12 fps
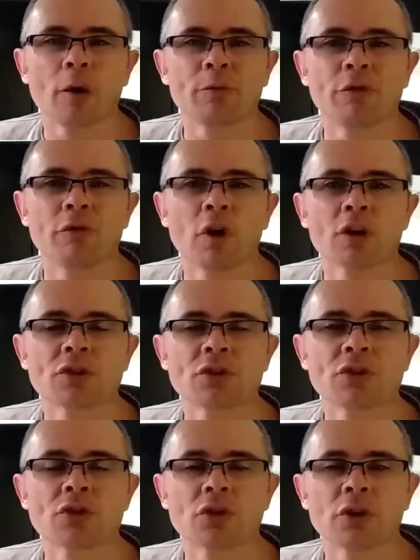
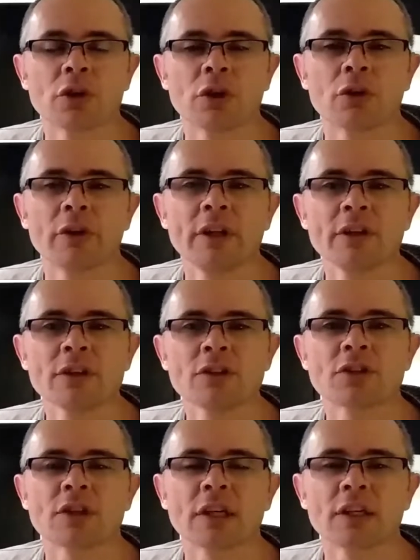devices are any of
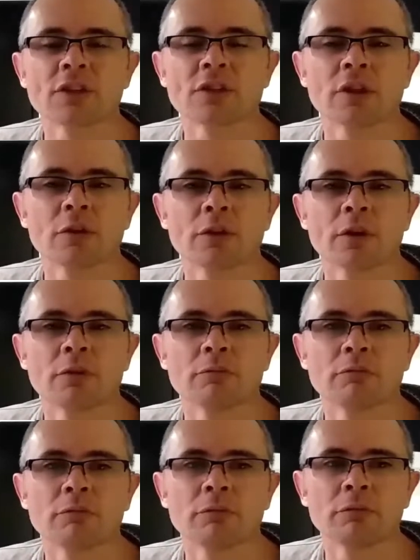these things that
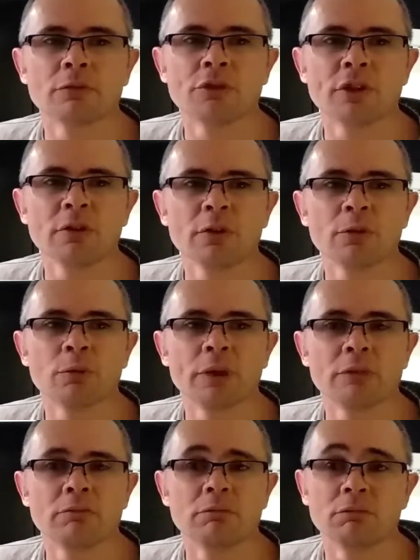generally
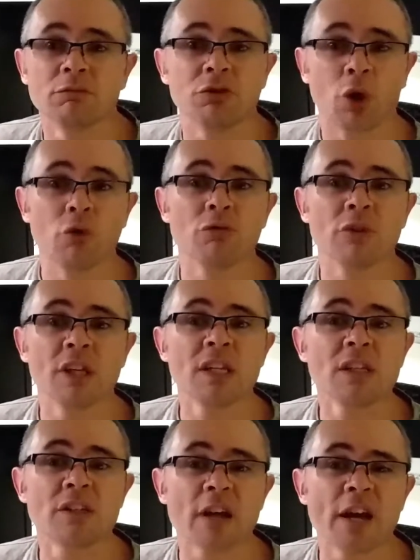we don't
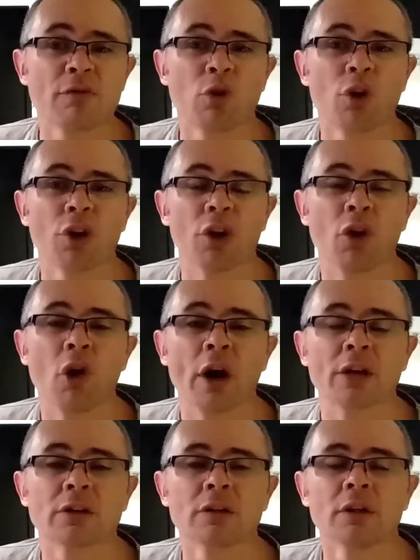need to have on at
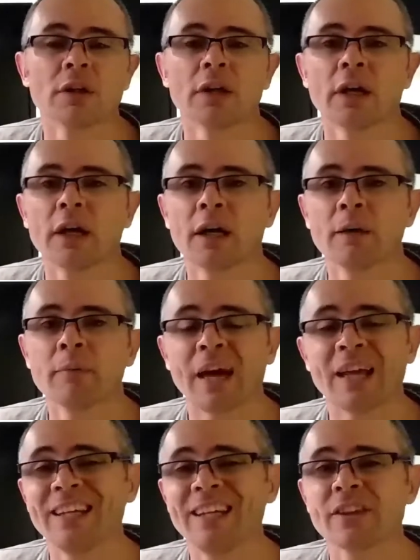night. And
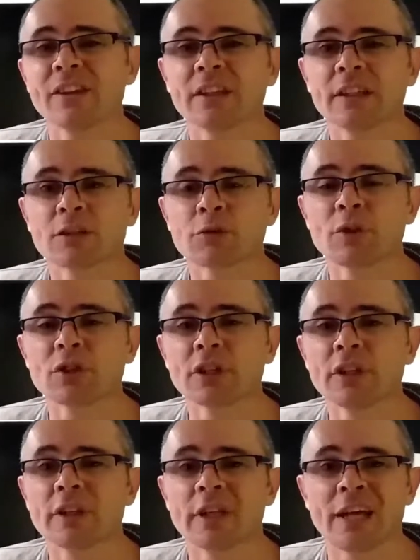anything that,
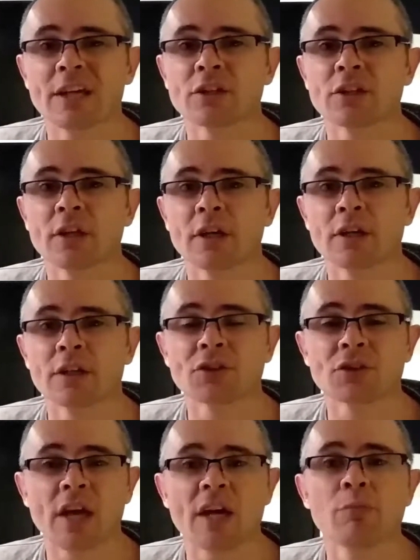especially that has a
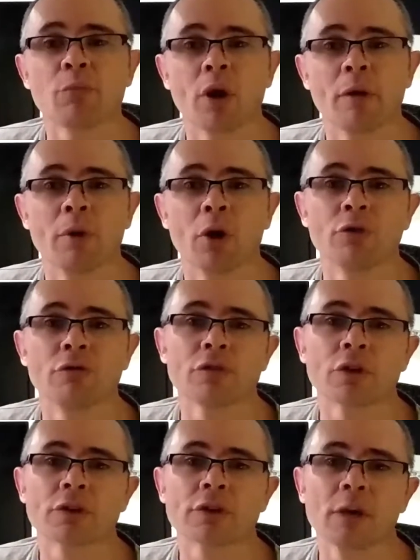standby mode,
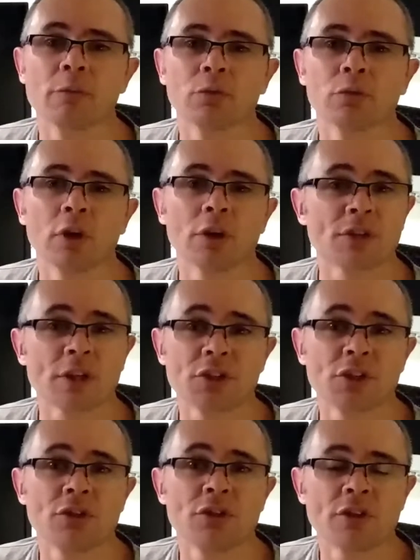for example, like such
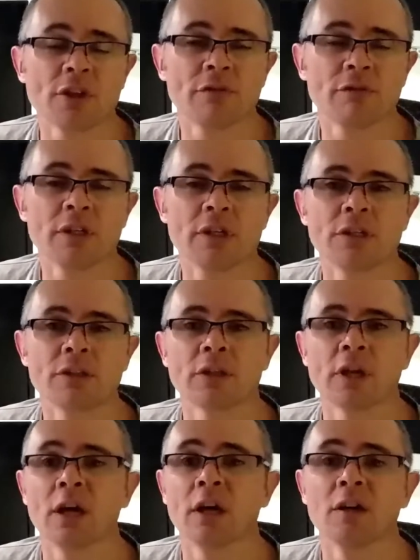as your
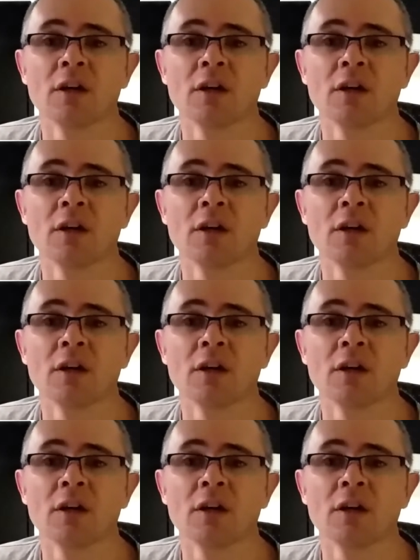TVs.